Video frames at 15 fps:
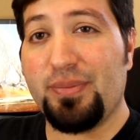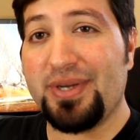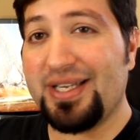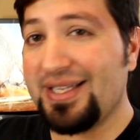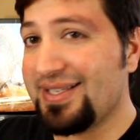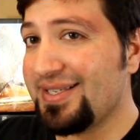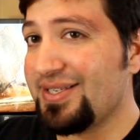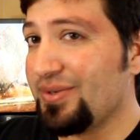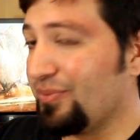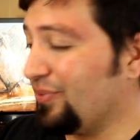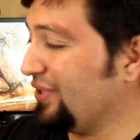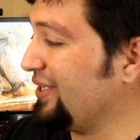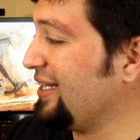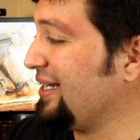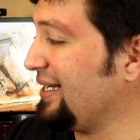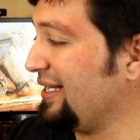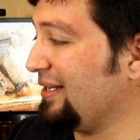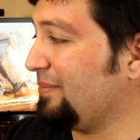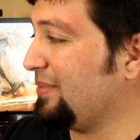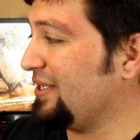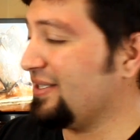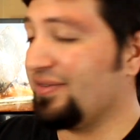I mean, this is a really
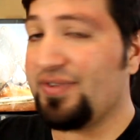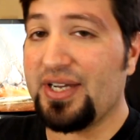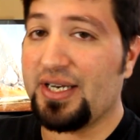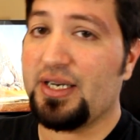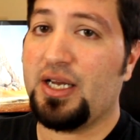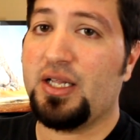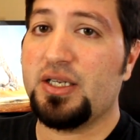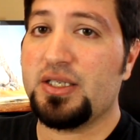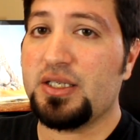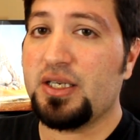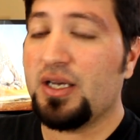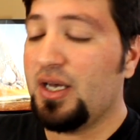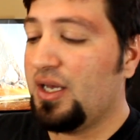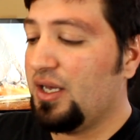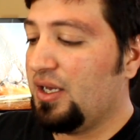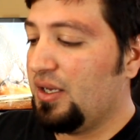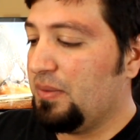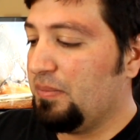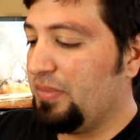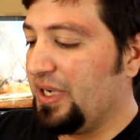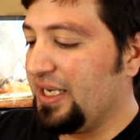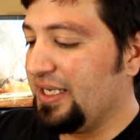neat piece of technology,
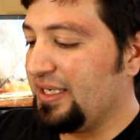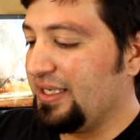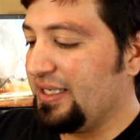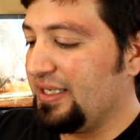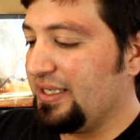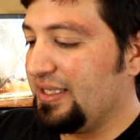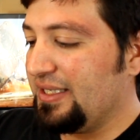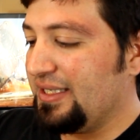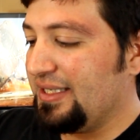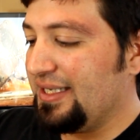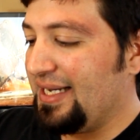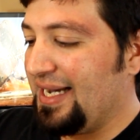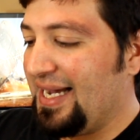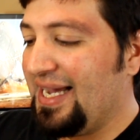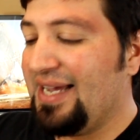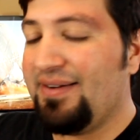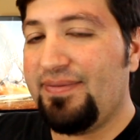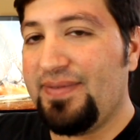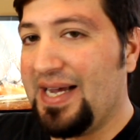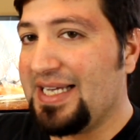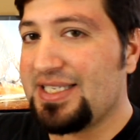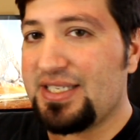but
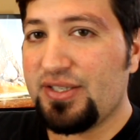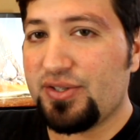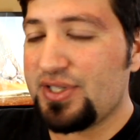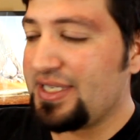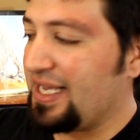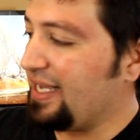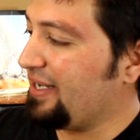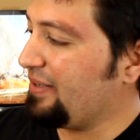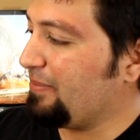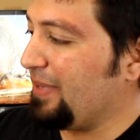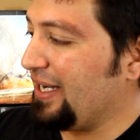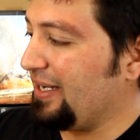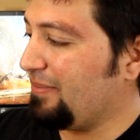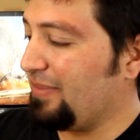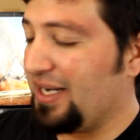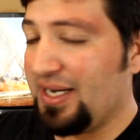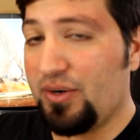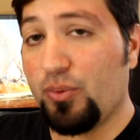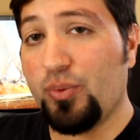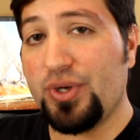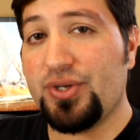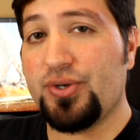I still stand by my
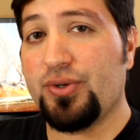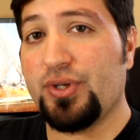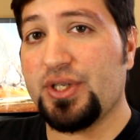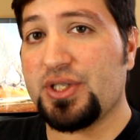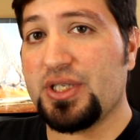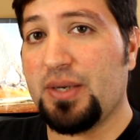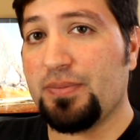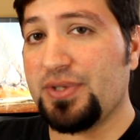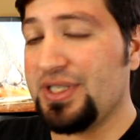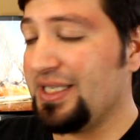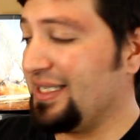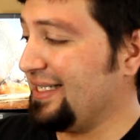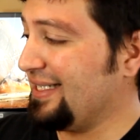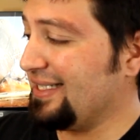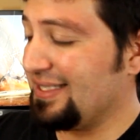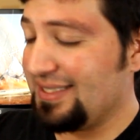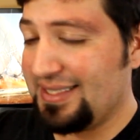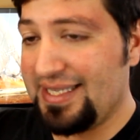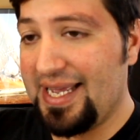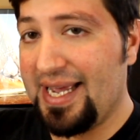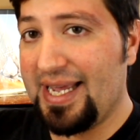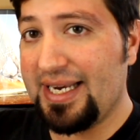original assumption is
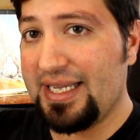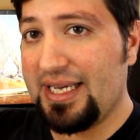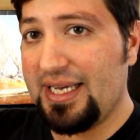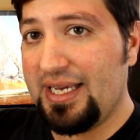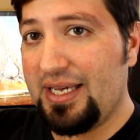that